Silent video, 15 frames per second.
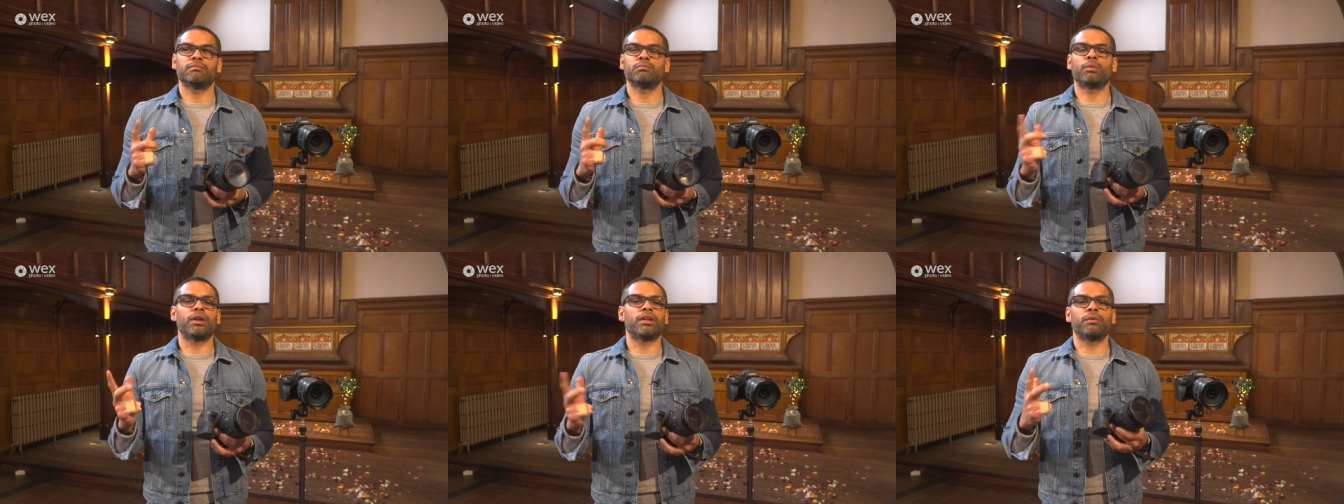
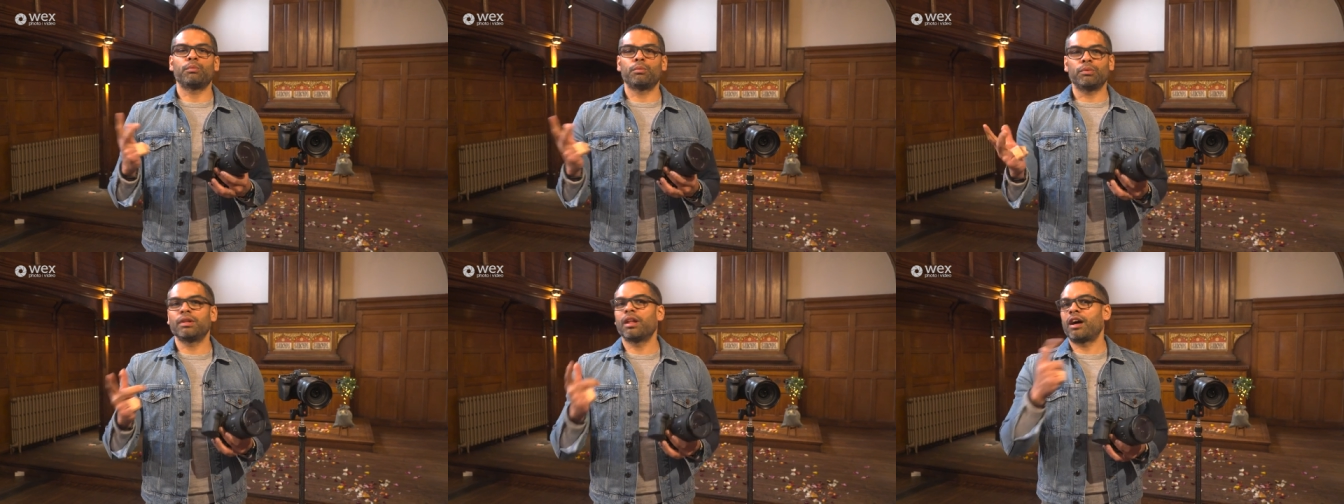one of the
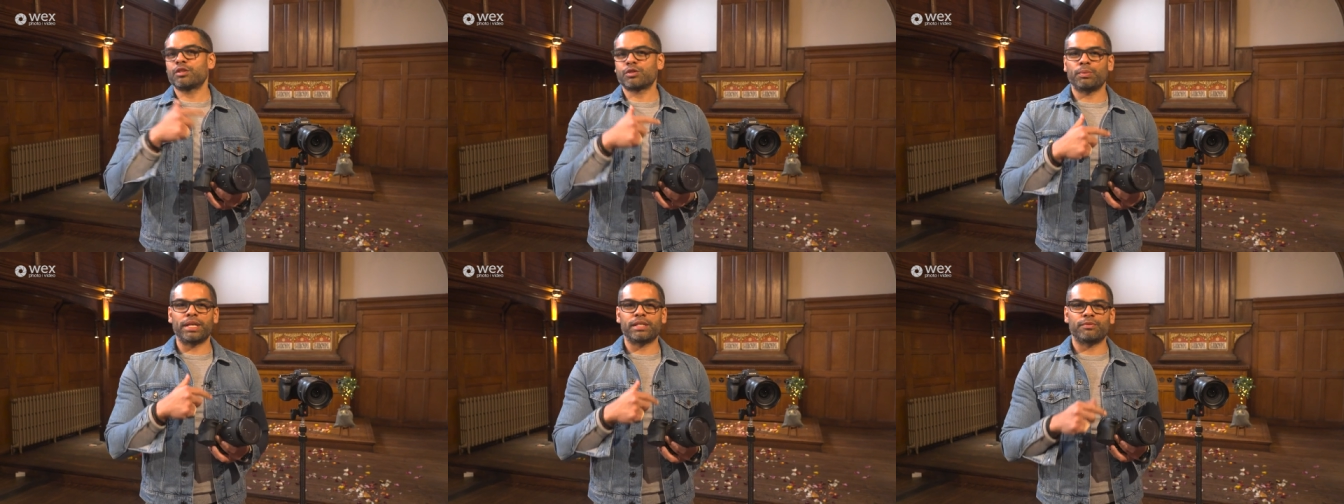
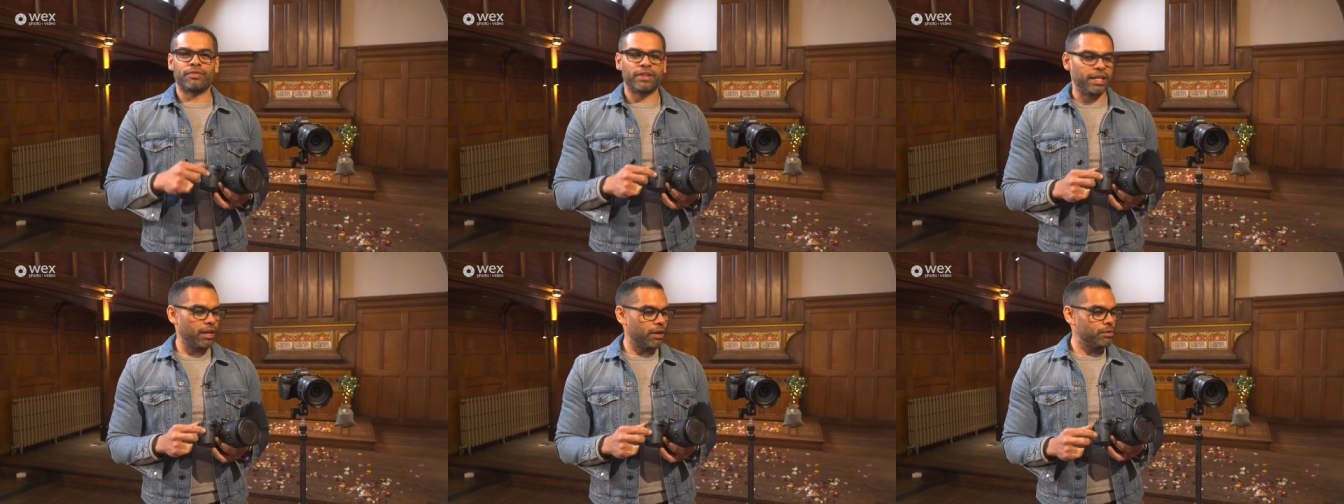last week's
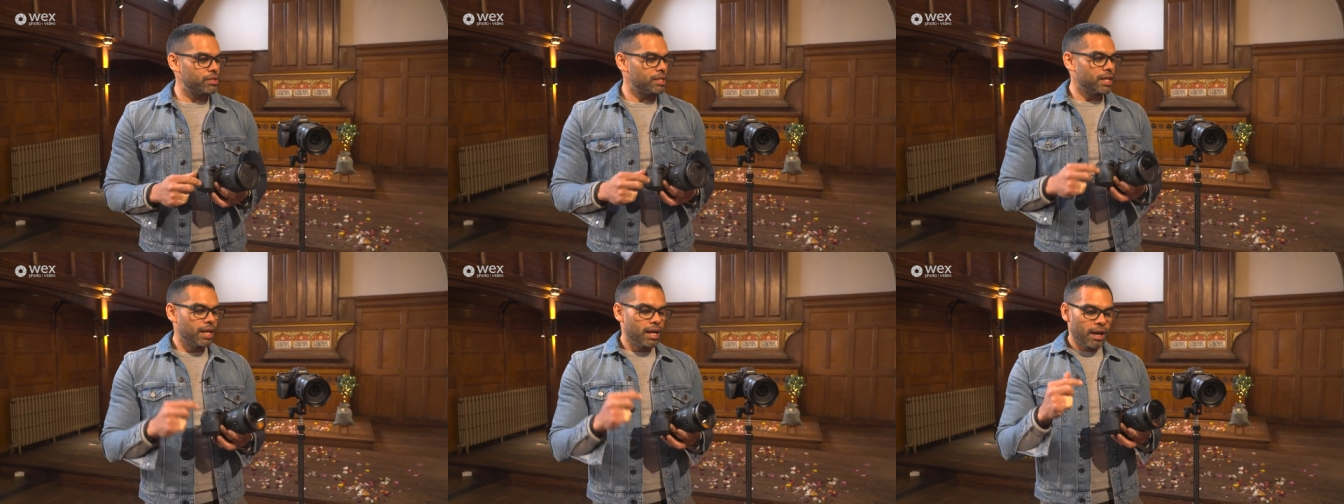videos,